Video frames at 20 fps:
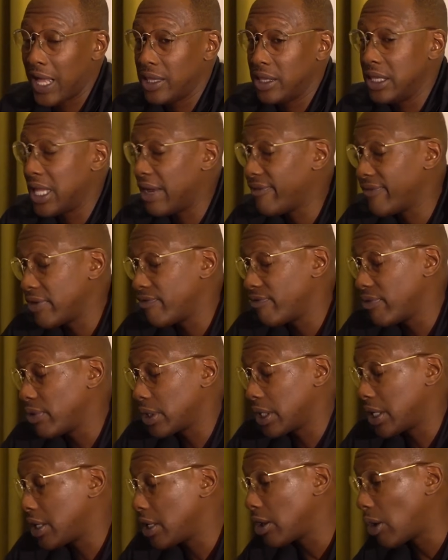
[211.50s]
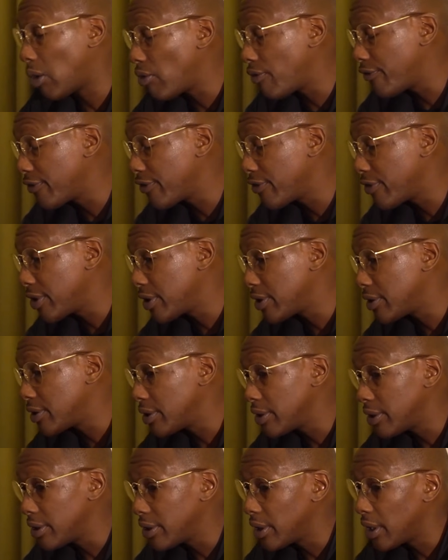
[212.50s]
never will get over it.
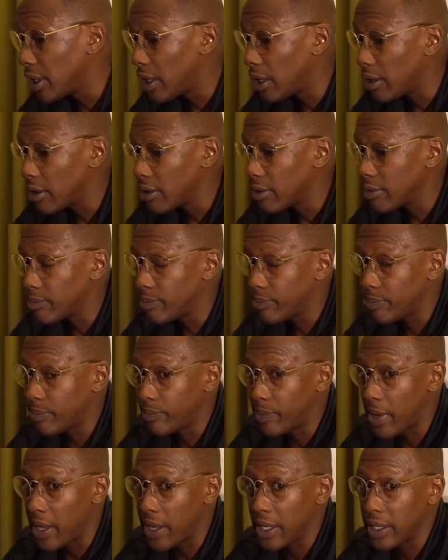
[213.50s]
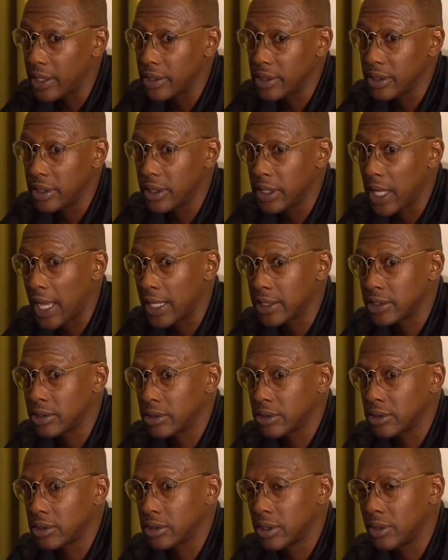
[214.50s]
And that's
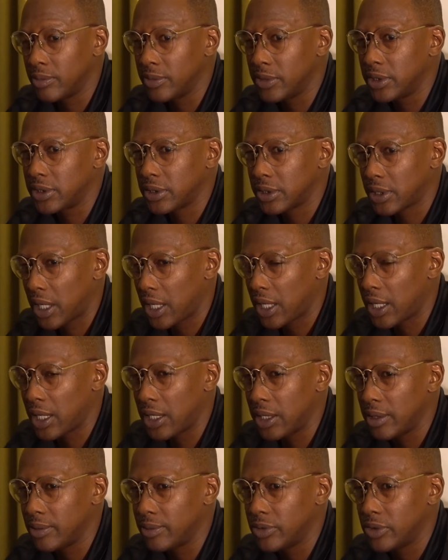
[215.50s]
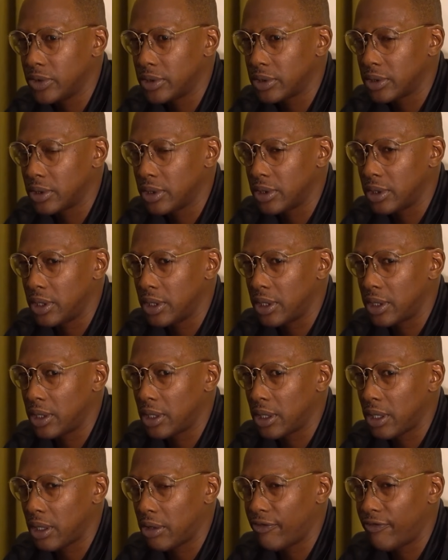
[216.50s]
sometimes it
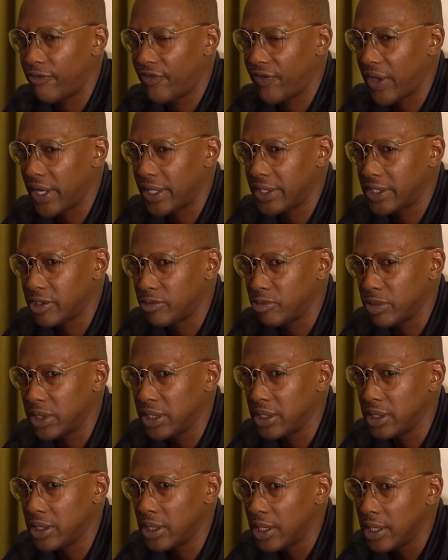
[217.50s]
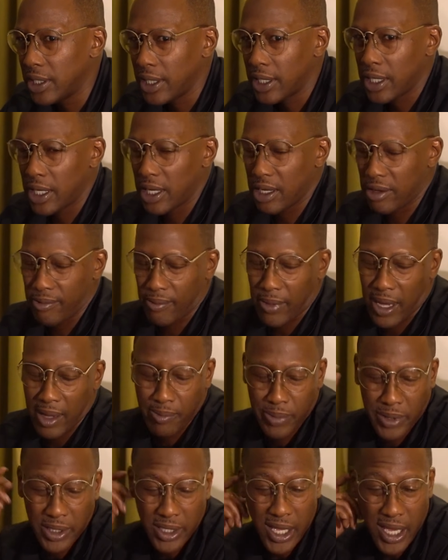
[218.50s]
affects me and my
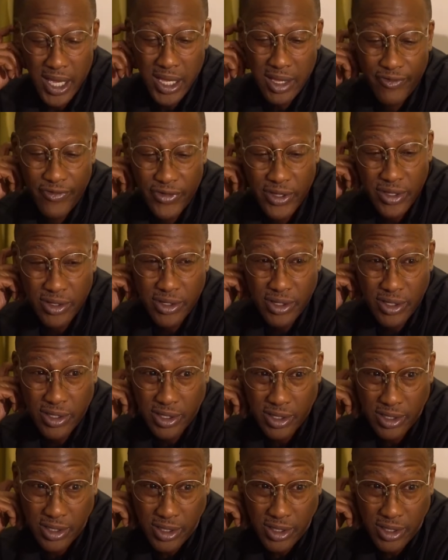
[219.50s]
behavior.